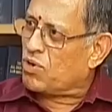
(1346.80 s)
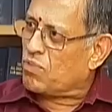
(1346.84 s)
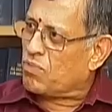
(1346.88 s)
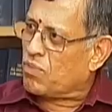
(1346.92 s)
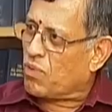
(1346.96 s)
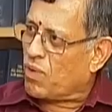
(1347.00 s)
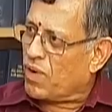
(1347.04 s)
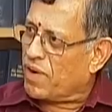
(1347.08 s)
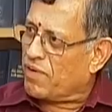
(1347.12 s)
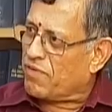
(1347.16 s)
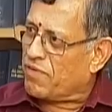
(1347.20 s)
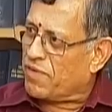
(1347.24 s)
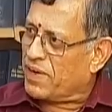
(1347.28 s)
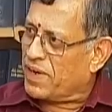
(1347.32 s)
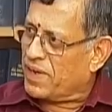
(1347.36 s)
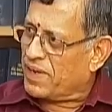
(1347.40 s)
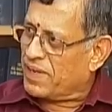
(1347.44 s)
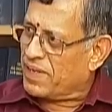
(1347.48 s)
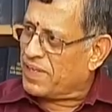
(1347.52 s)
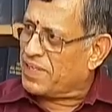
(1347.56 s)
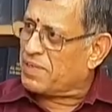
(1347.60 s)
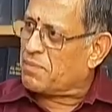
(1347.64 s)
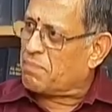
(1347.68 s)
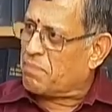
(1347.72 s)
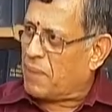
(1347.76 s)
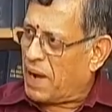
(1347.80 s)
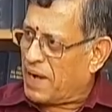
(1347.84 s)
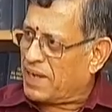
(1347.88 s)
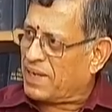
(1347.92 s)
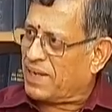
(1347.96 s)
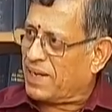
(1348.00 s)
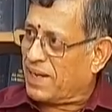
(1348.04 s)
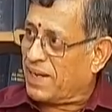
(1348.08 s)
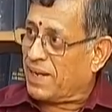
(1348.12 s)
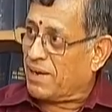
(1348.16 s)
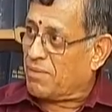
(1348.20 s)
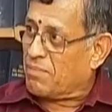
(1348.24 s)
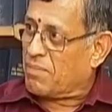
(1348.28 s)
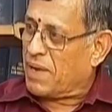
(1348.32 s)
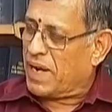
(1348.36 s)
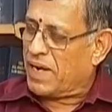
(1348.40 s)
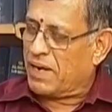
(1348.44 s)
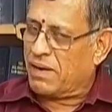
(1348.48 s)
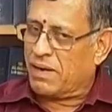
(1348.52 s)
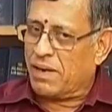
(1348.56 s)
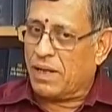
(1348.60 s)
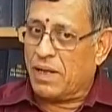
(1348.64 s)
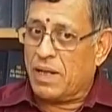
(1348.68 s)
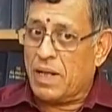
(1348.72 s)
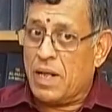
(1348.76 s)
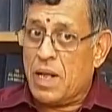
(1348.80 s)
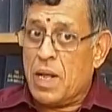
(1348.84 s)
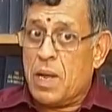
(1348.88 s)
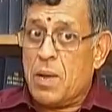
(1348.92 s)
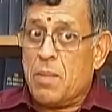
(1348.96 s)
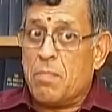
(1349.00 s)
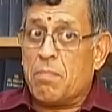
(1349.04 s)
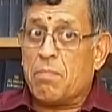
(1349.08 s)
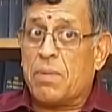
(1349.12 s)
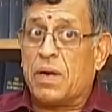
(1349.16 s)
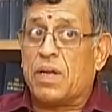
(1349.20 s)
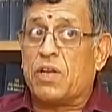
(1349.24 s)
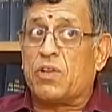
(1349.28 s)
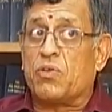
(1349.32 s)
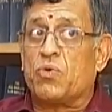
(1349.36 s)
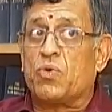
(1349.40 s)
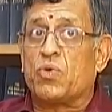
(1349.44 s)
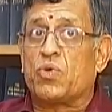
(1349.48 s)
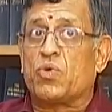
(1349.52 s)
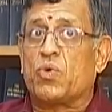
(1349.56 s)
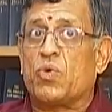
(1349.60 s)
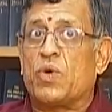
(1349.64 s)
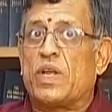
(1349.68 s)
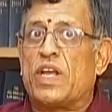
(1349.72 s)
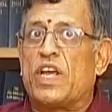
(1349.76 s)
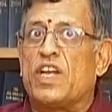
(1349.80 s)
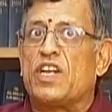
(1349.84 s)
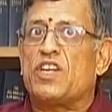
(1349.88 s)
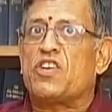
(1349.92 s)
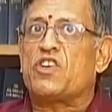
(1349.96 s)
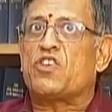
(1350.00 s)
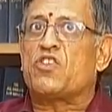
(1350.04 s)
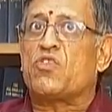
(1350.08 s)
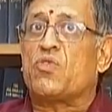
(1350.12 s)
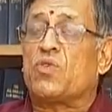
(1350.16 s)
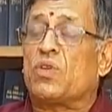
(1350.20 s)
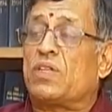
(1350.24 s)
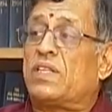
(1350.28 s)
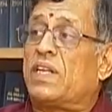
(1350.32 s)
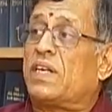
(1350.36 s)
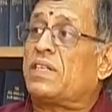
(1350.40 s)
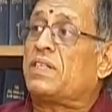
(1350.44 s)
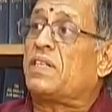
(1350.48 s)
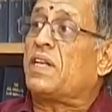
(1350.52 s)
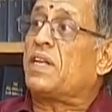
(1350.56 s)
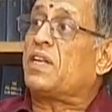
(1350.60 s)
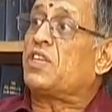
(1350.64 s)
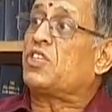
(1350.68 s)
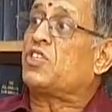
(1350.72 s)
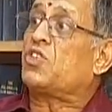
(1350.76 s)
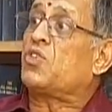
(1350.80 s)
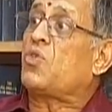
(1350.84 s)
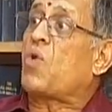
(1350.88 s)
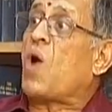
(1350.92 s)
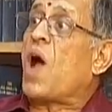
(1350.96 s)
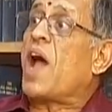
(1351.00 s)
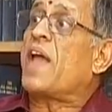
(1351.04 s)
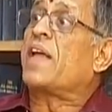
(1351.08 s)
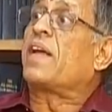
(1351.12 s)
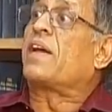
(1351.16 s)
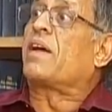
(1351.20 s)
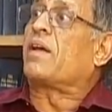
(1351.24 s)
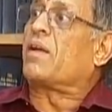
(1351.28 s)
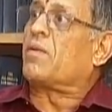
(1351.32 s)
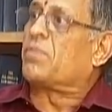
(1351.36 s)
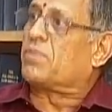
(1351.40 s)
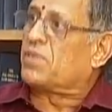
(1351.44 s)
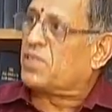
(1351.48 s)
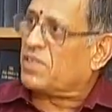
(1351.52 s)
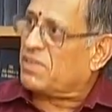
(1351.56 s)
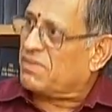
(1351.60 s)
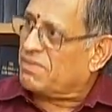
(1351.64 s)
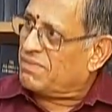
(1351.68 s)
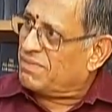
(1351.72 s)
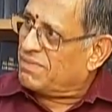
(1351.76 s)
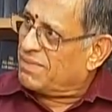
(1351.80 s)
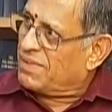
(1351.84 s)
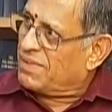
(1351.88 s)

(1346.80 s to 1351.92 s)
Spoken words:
to provide for it. It's a practical mind. But you should ensure that there is no high corruption.